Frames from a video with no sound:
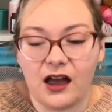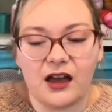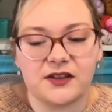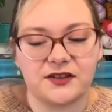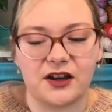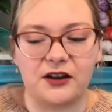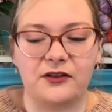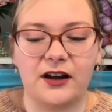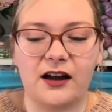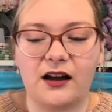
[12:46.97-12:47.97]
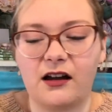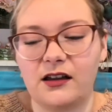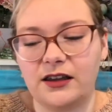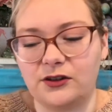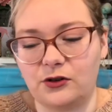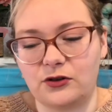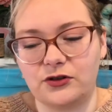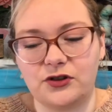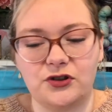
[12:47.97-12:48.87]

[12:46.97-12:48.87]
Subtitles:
So, I got